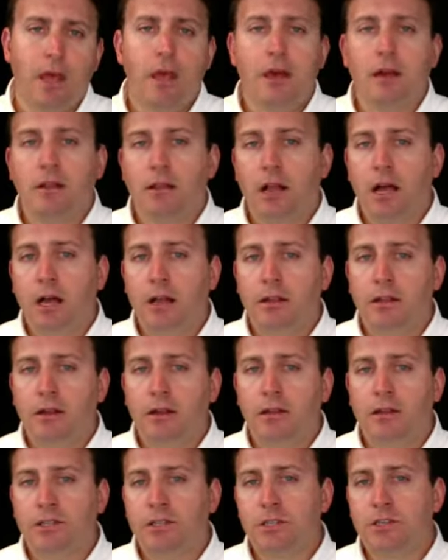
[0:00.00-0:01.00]
Luckily,
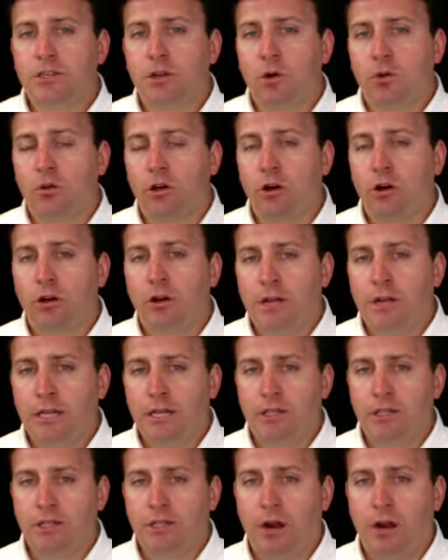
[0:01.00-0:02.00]
this is no longer
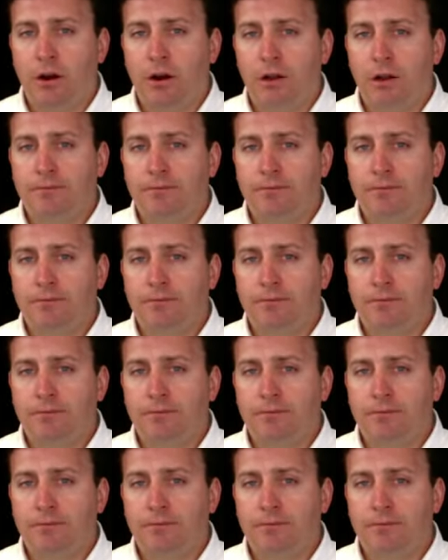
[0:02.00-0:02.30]
necessary.